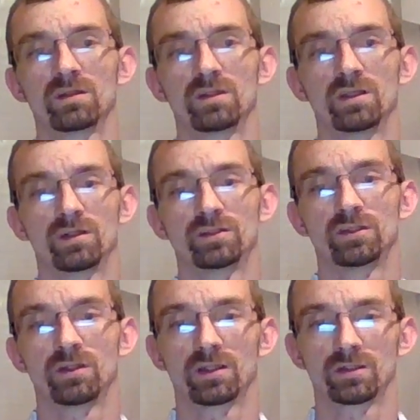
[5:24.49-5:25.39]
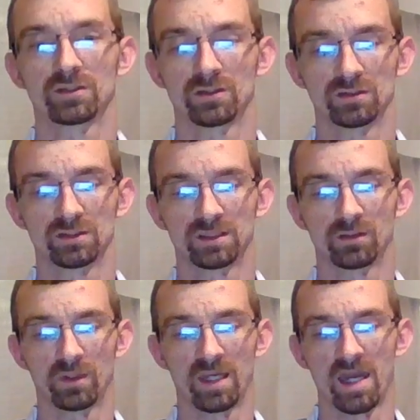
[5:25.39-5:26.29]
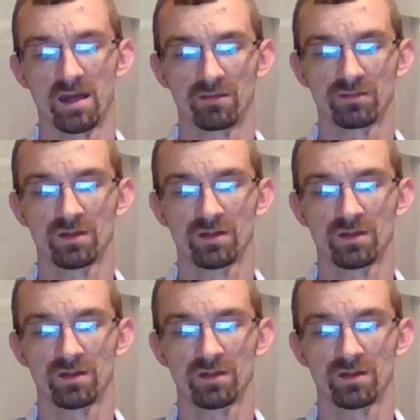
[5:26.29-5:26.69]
the 200 students that we have.